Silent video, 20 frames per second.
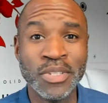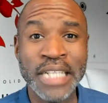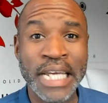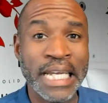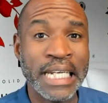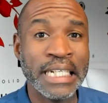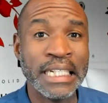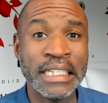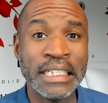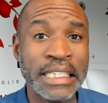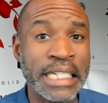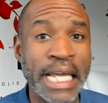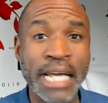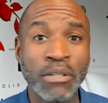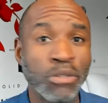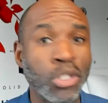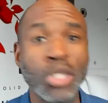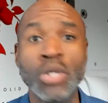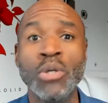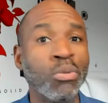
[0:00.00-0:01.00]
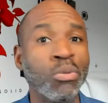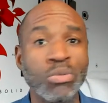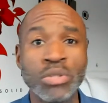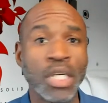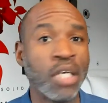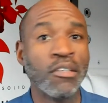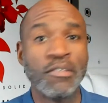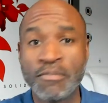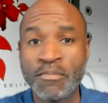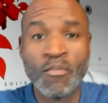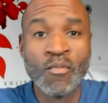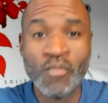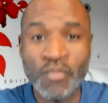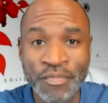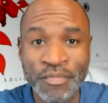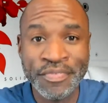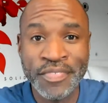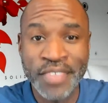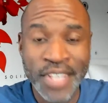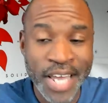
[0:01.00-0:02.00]
dating now too. So
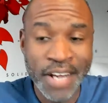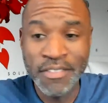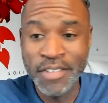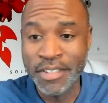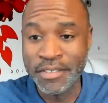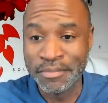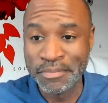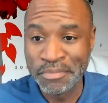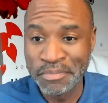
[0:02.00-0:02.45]
I don't know.